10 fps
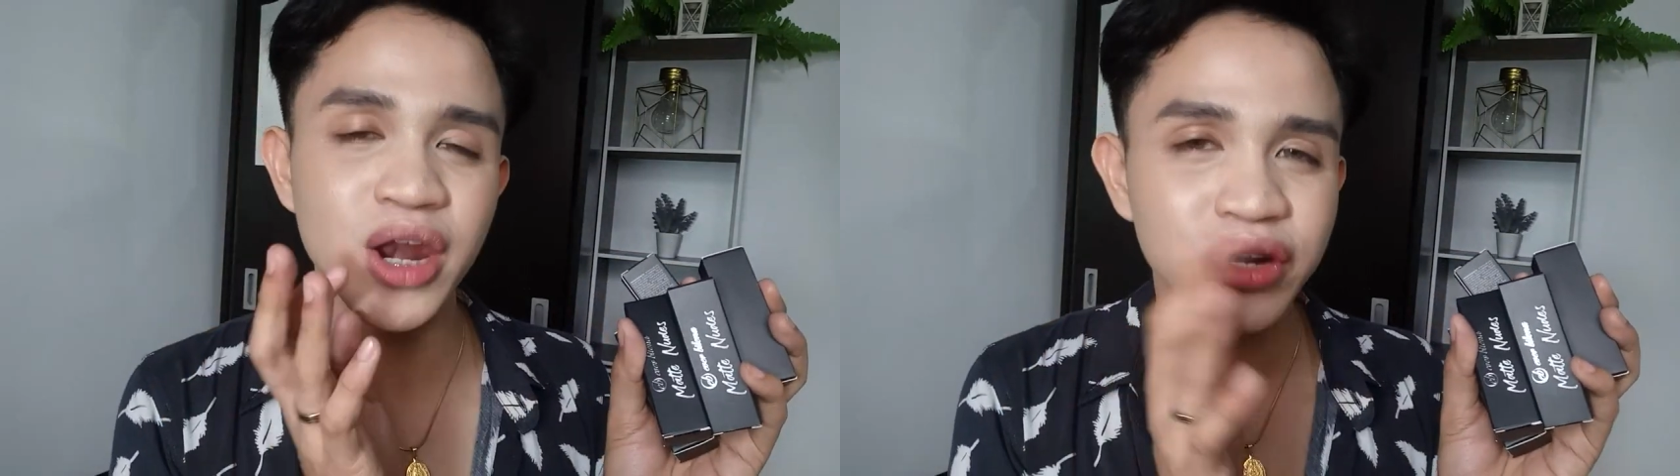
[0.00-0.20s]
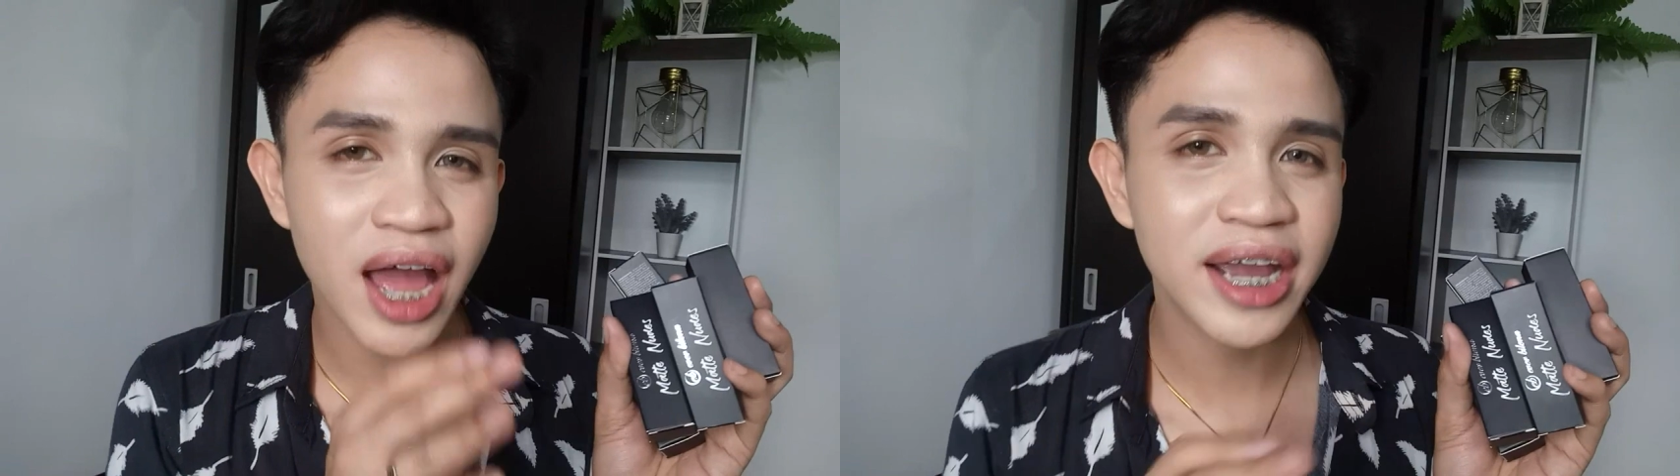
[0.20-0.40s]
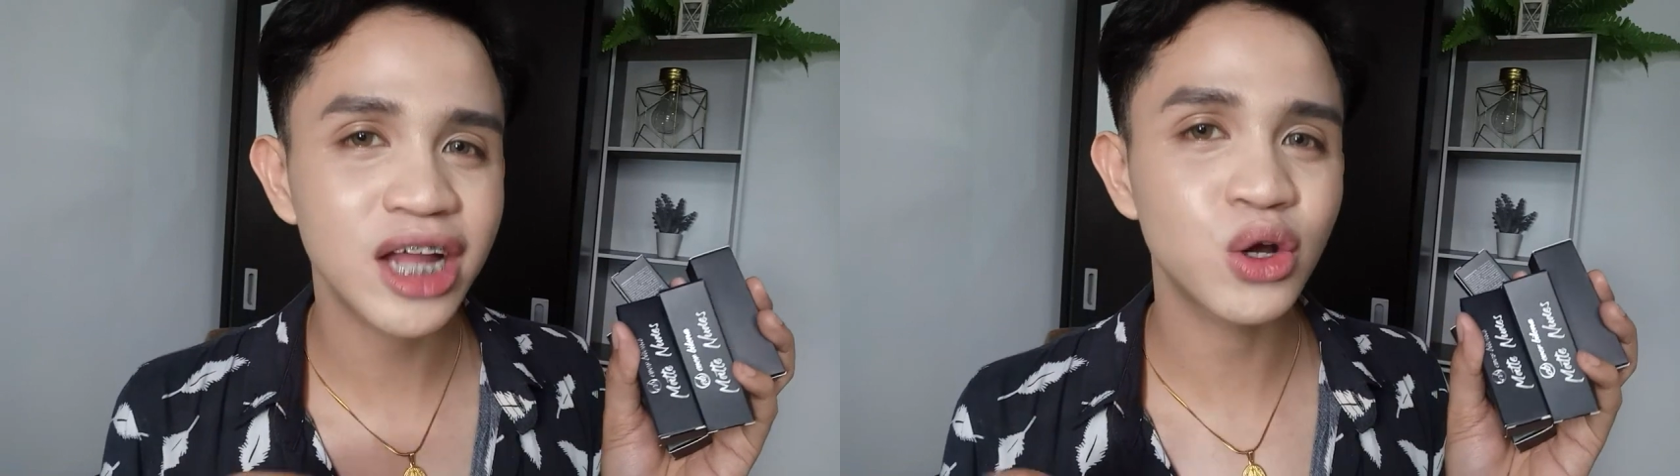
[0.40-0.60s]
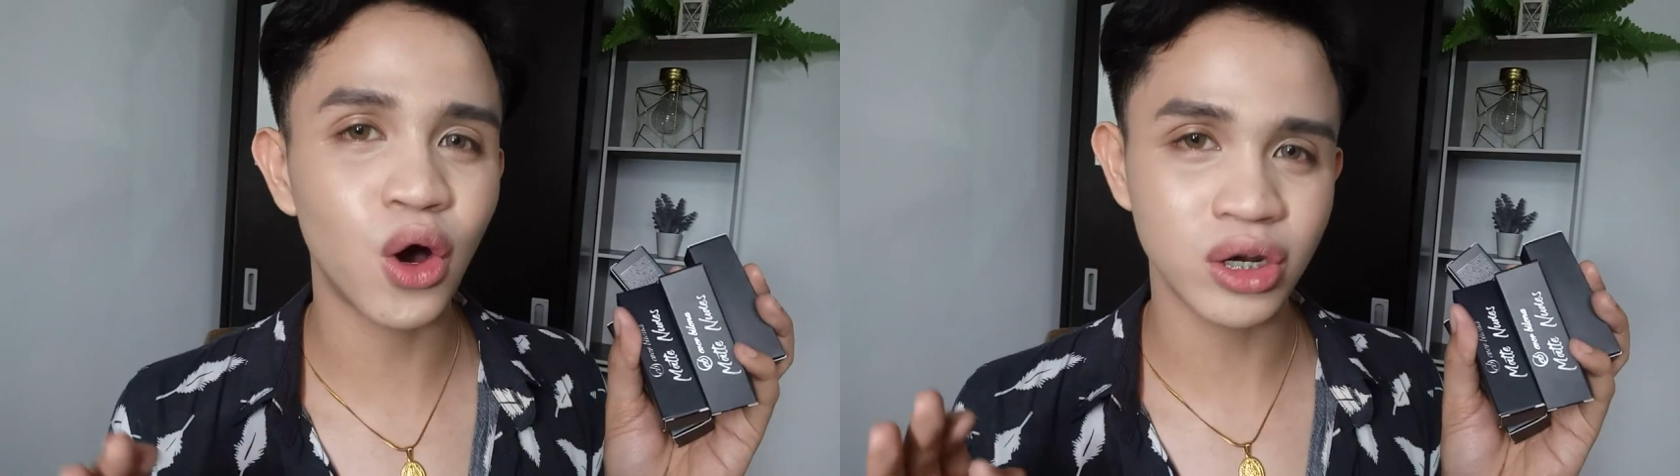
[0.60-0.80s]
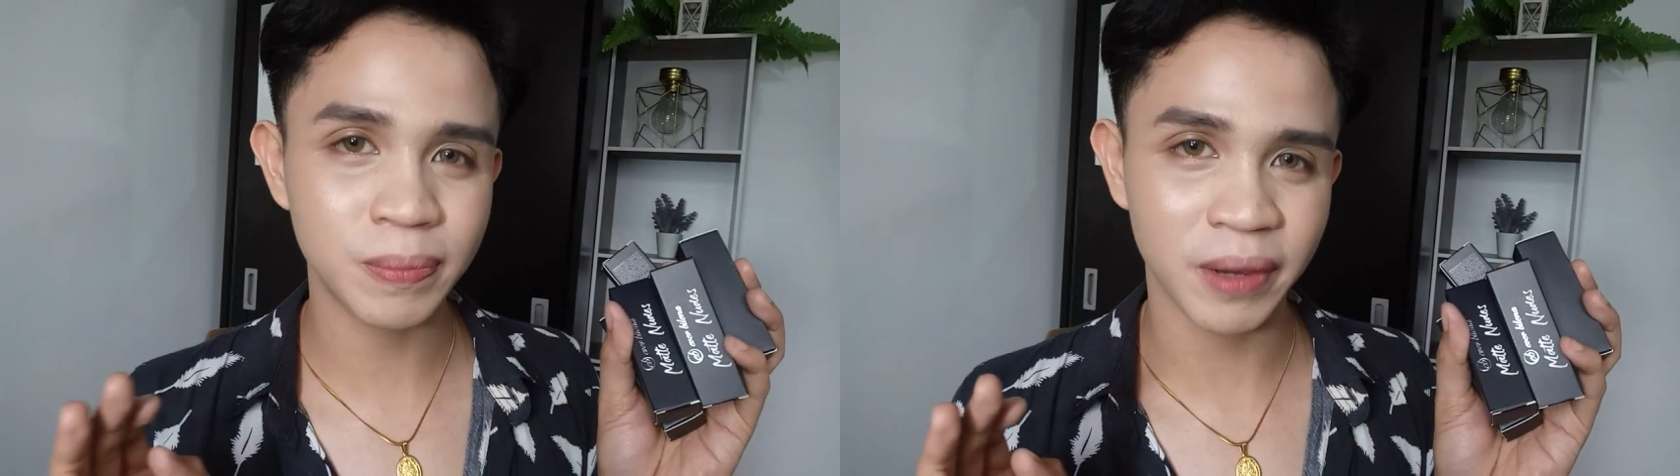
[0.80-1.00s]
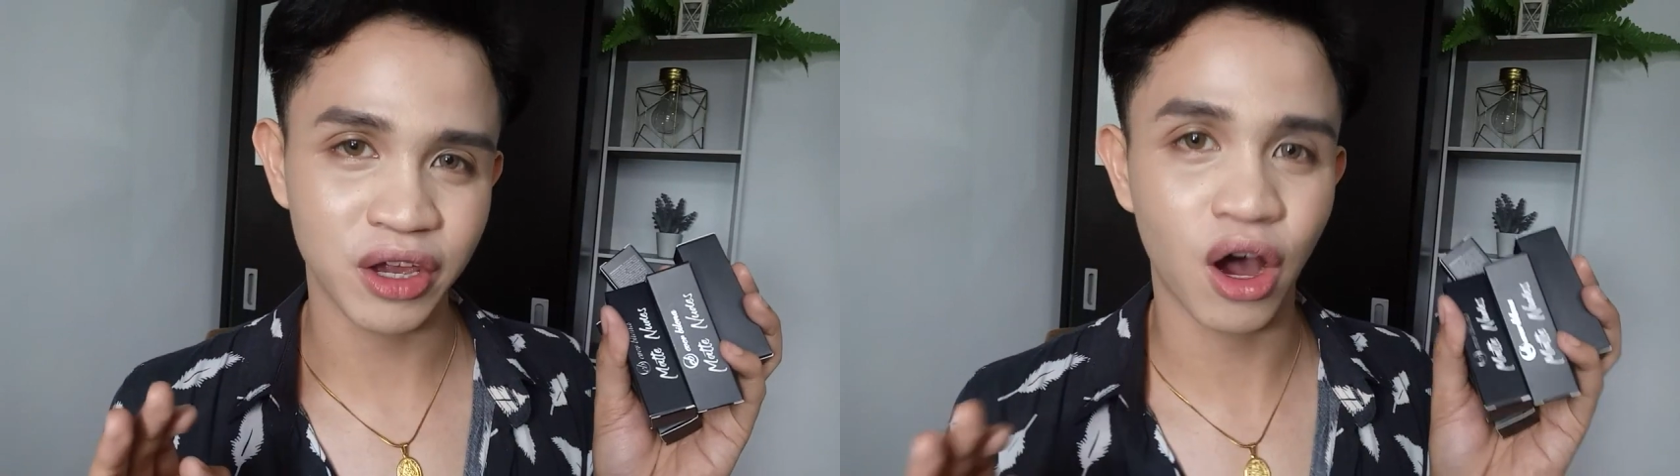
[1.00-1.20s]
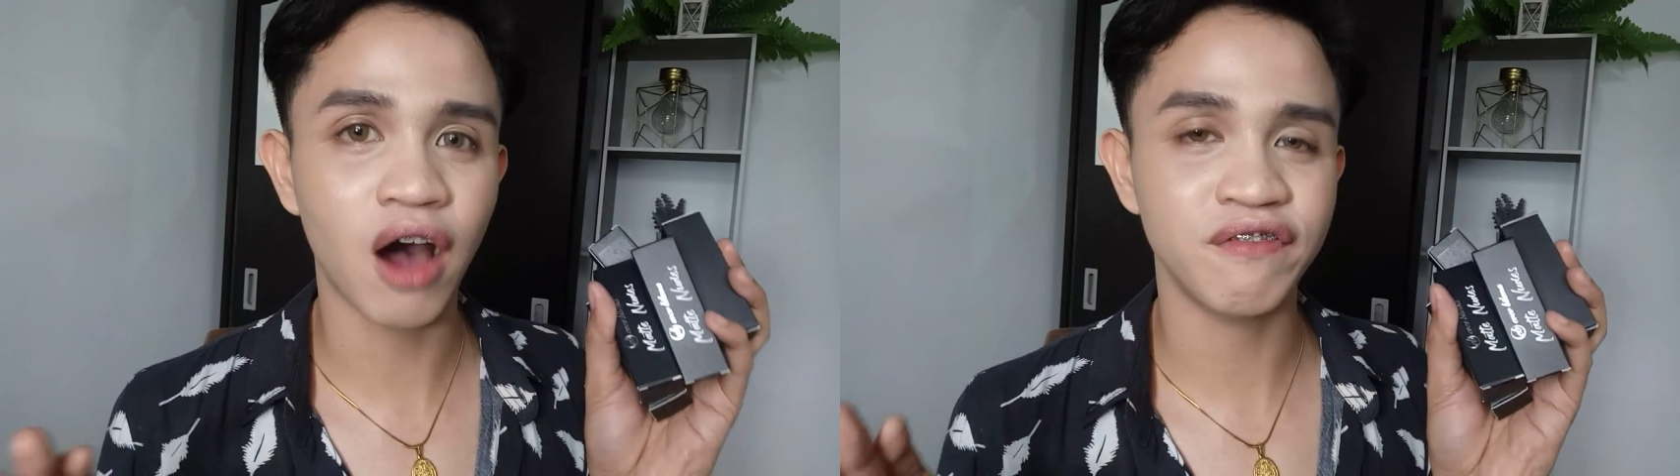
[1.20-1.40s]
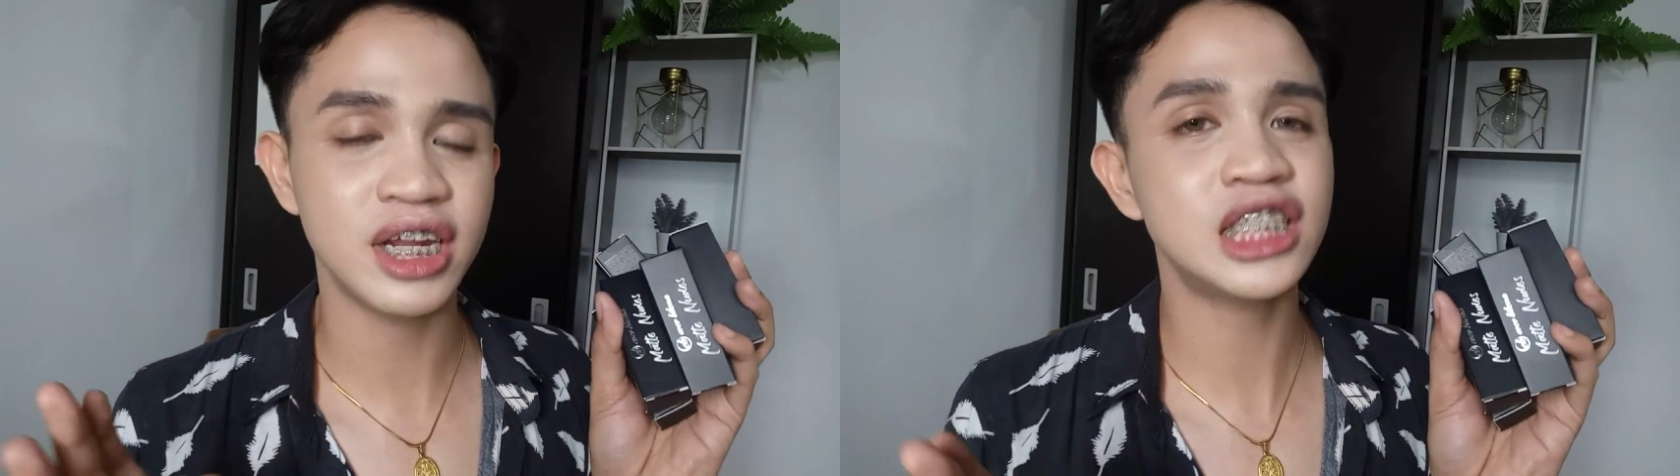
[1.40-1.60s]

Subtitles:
meron na agad color payoff.